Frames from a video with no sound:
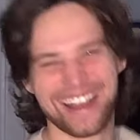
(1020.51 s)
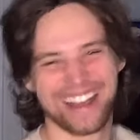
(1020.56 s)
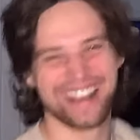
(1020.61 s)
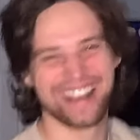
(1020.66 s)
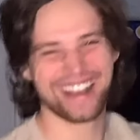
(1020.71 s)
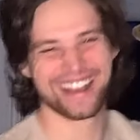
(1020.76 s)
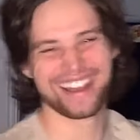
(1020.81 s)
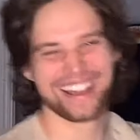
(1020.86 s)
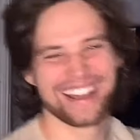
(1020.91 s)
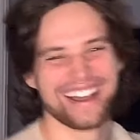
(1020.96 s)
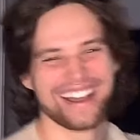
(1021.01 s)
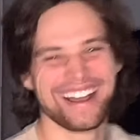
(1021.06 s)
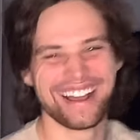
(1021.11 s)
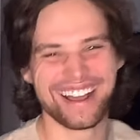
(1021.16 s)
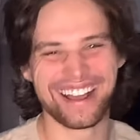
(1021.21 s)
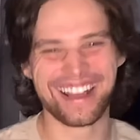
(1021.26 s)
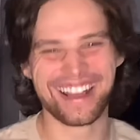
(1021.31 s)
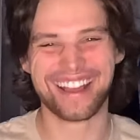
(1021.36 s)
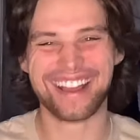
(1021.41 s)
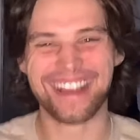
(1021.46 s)
me?
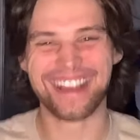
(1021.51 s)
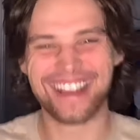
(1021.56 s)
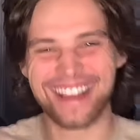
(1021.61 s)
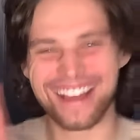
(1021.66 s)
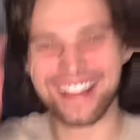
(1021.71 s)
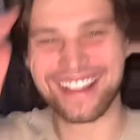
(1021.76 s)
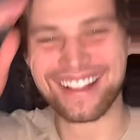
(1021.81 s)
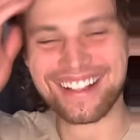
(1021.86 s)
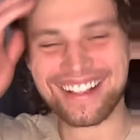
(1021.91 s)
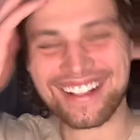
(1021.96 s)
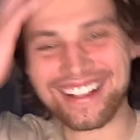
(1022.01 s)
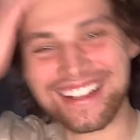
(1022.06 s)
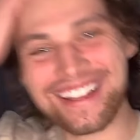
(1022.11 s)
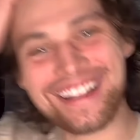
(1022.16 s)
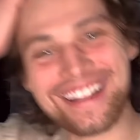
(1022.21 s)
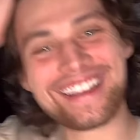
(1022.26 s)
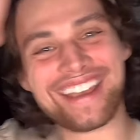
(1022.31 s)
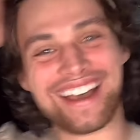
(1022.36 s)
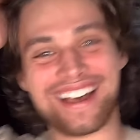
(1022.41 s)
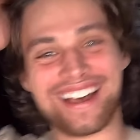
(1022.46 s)

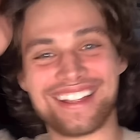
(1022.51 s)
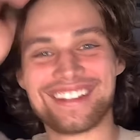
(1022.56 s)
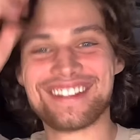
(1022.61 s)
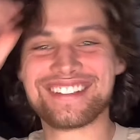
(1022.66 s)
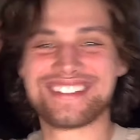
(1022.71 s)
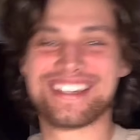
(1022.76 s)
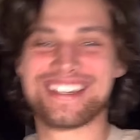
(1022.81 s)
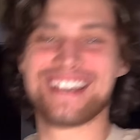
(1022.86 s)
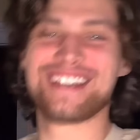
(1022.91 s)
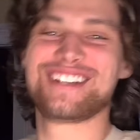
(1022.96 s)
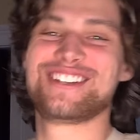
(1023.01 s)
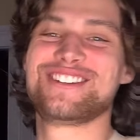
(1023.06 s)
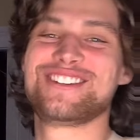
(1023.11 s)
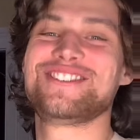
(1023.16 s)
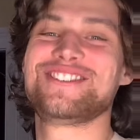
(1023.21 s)
What? Kelly's like,